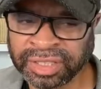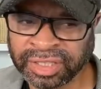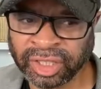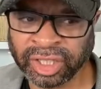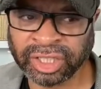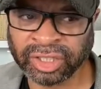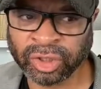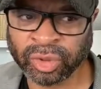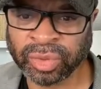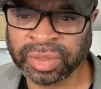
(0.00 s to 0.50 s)

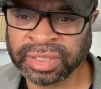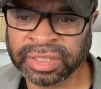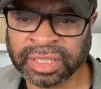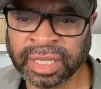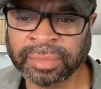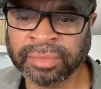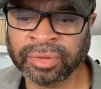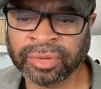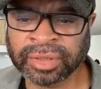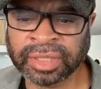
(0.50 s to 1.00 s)
D2
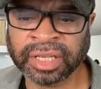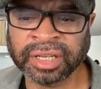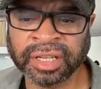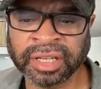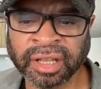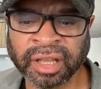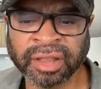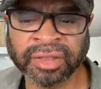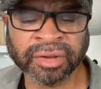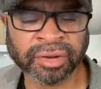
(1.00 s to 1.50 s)
receptors and the
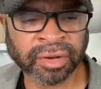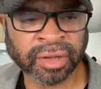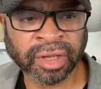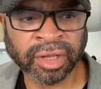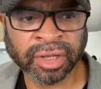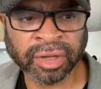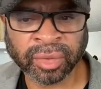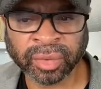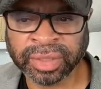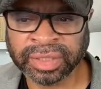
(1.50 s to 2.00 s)
other
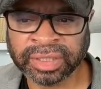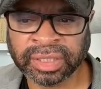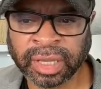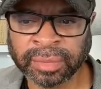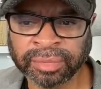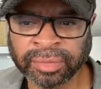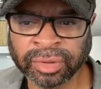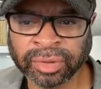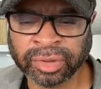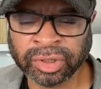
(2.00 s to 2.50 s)

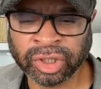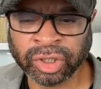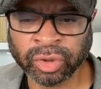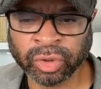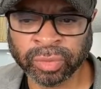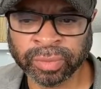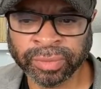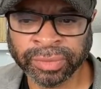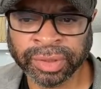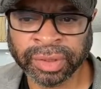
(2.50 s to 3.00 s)
receptors
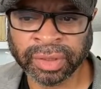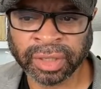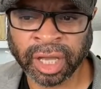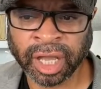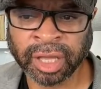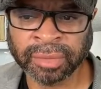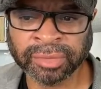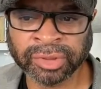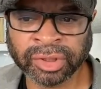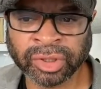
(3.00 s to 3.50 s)
too.
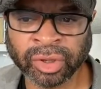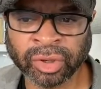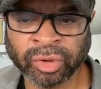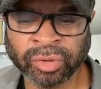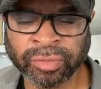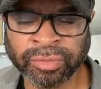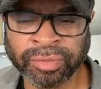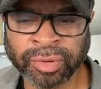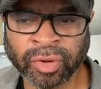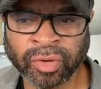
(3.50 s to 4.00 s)
So
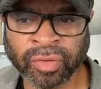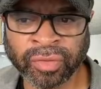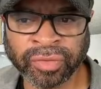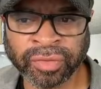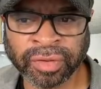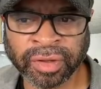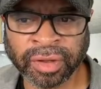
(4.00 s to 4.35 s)
both